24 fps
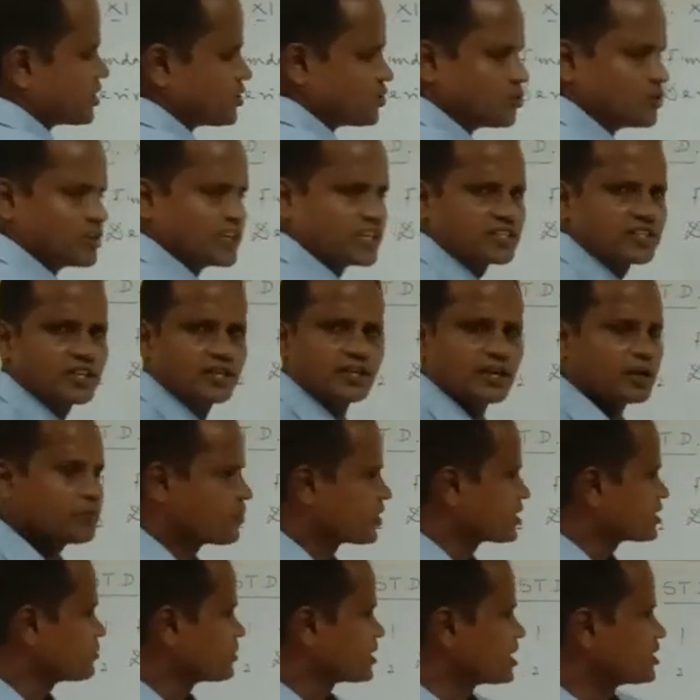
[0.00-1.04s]
unit, a
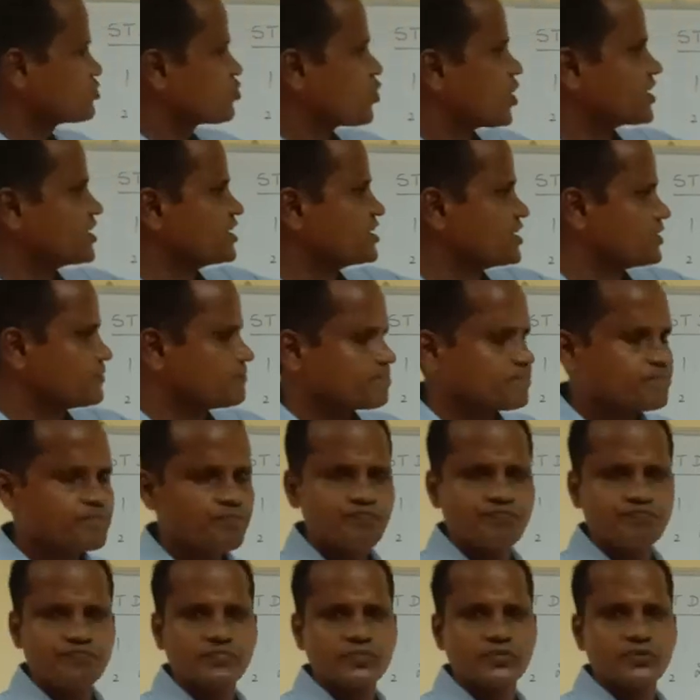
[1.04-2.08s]
fundamental quantity.
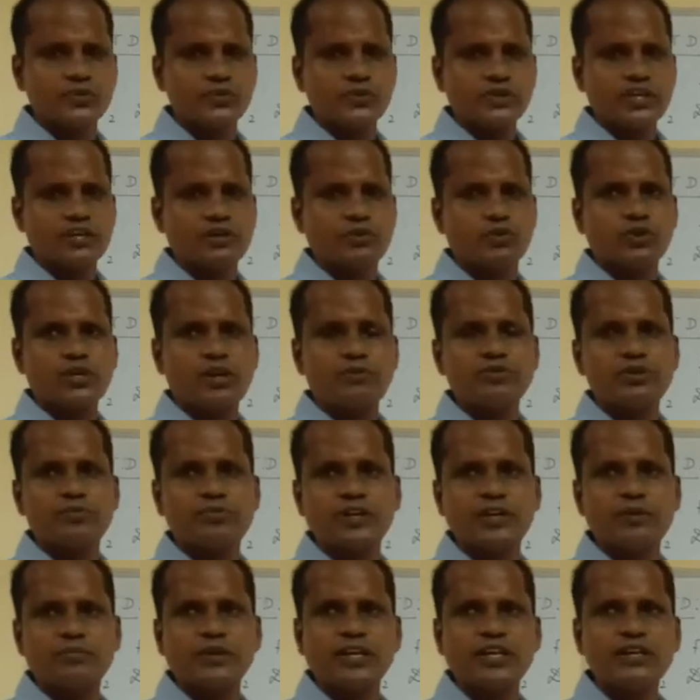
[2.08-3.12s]
Okay, one of the
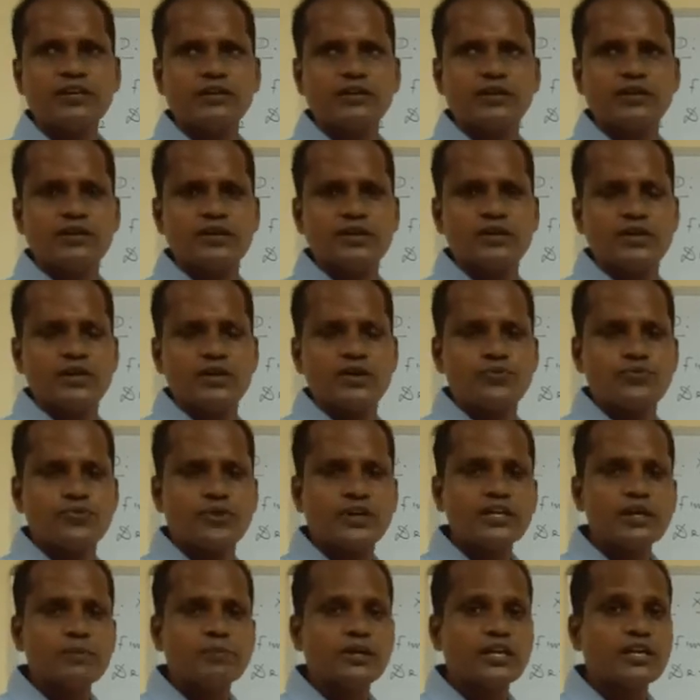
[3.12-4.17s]

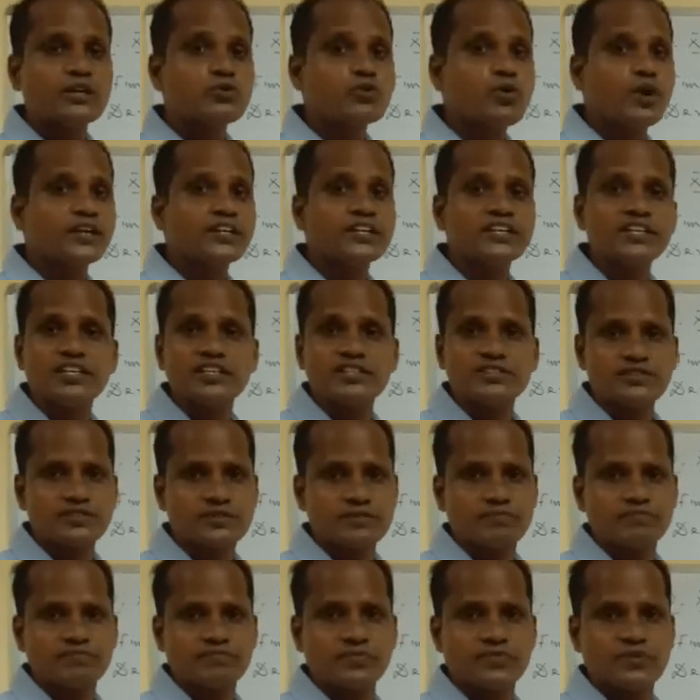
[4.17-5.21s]
fundamental quantities.
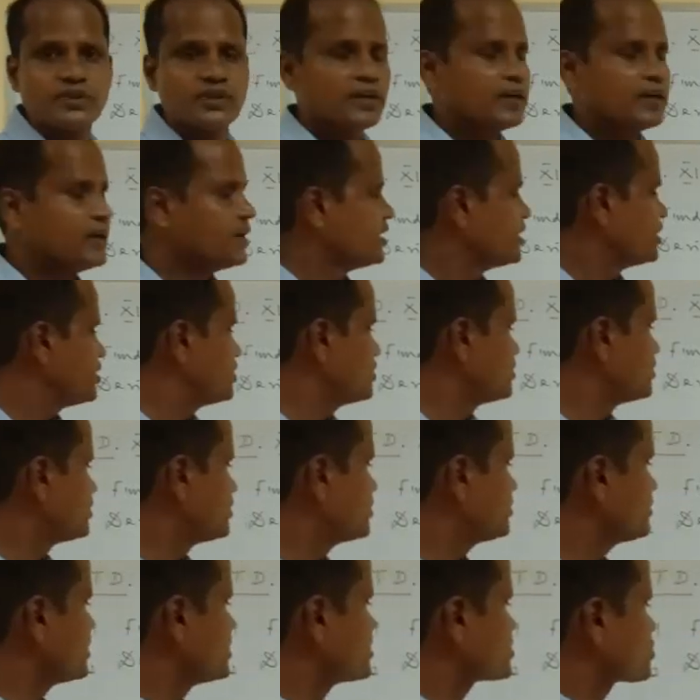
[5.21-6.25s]
Here
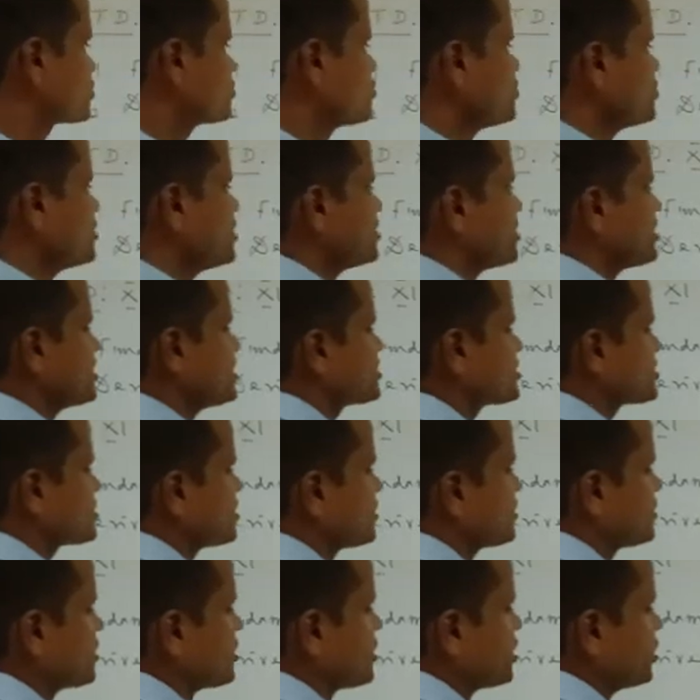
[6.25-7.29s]
its unit is
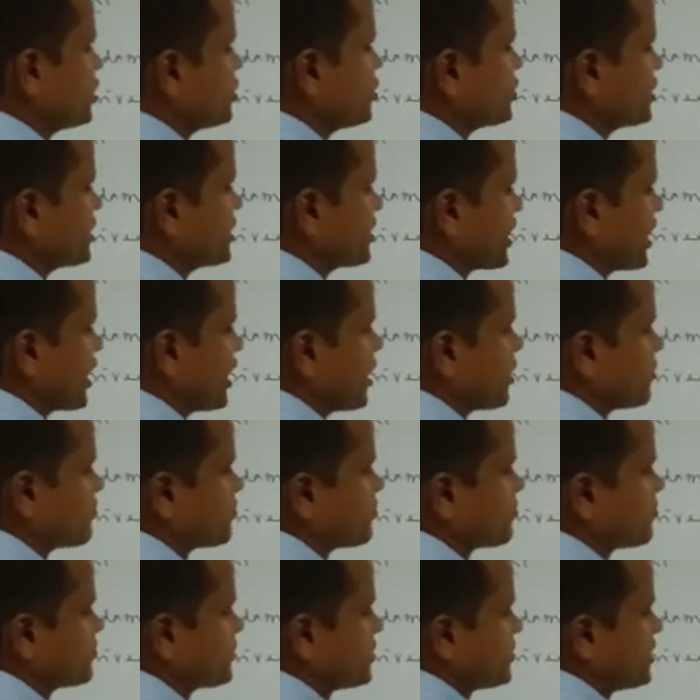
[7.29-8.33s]
kilogram,
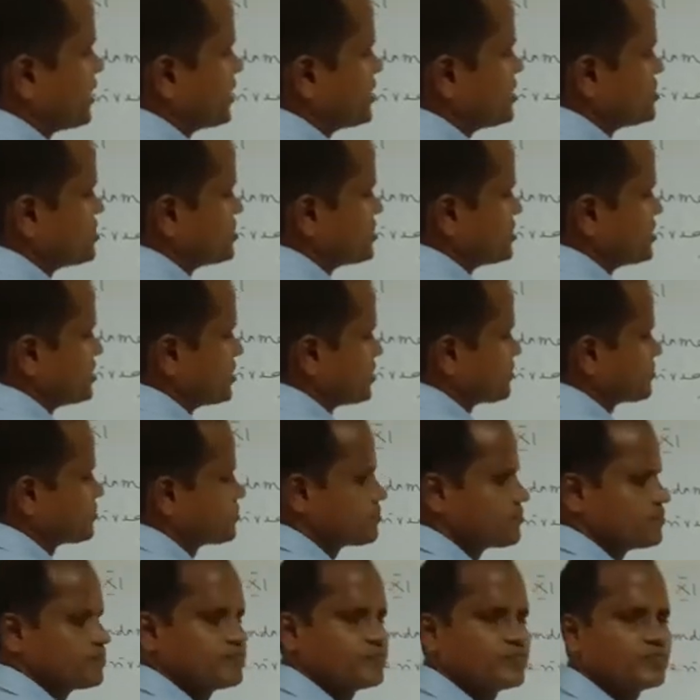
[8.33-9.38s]
kg.
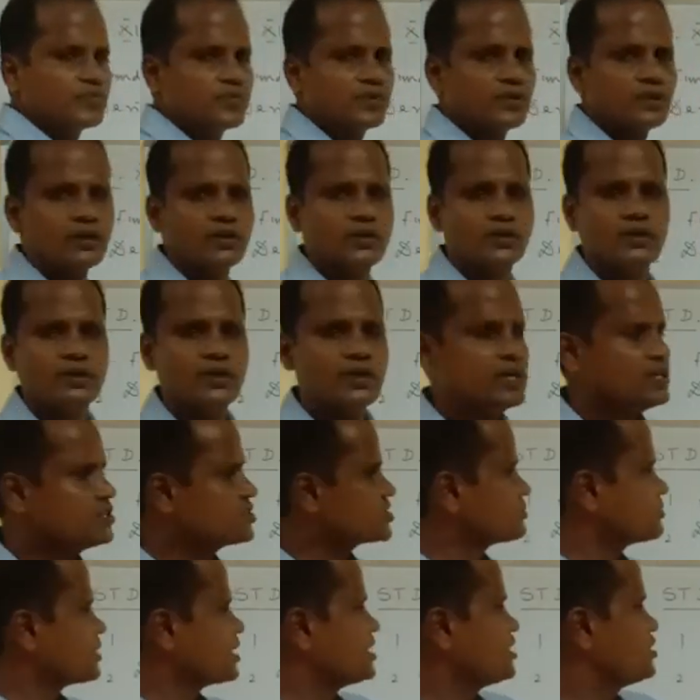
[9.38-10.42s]

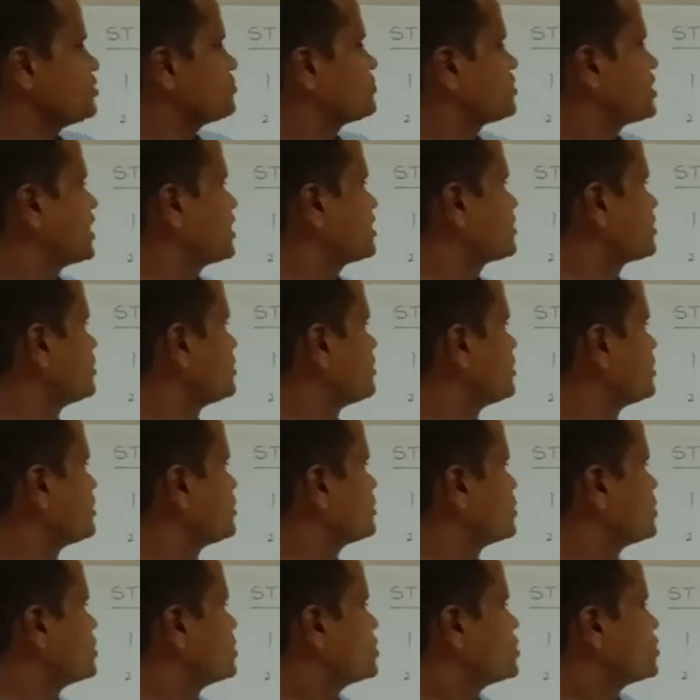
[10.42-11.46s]
Similarly, you take
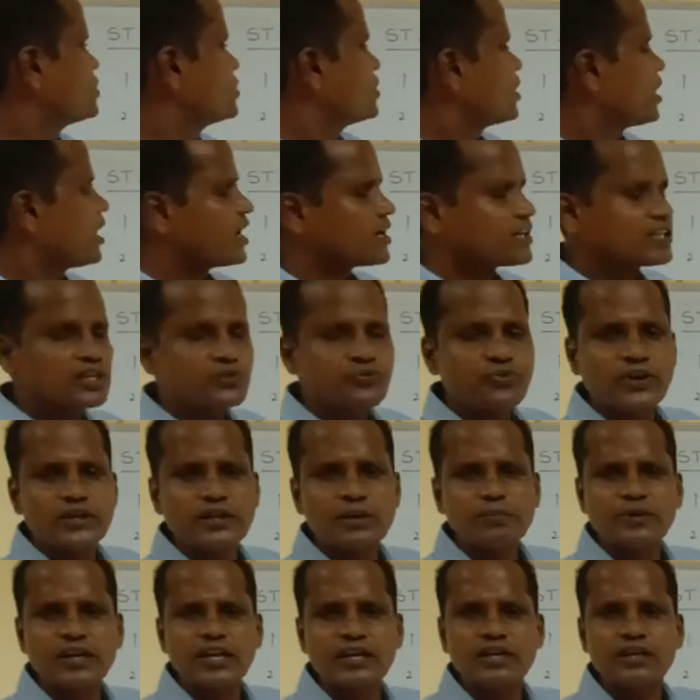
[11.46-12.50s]
another
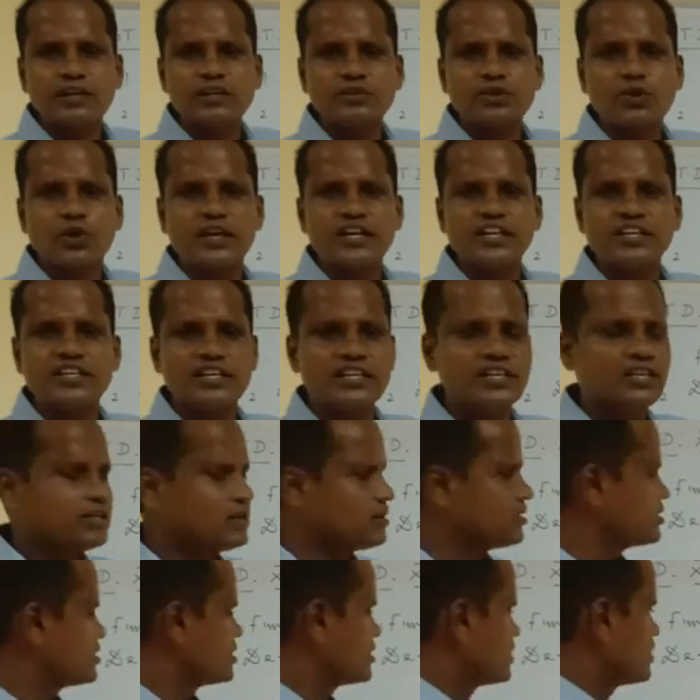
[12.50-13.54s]
fundamental quantity,
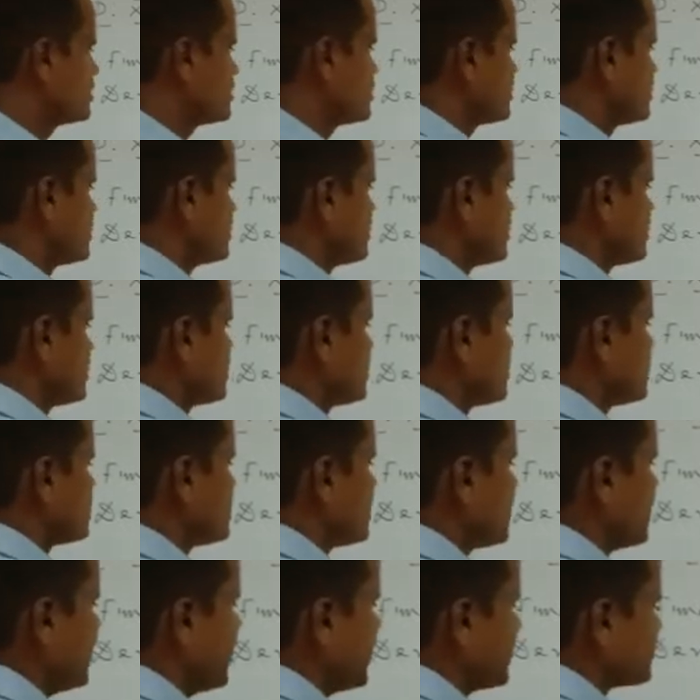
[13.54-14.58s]

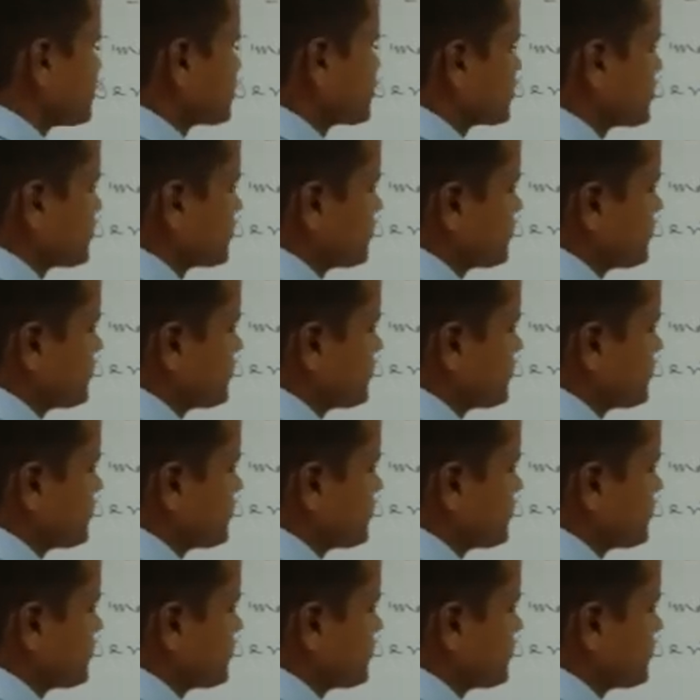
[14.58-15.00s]
length.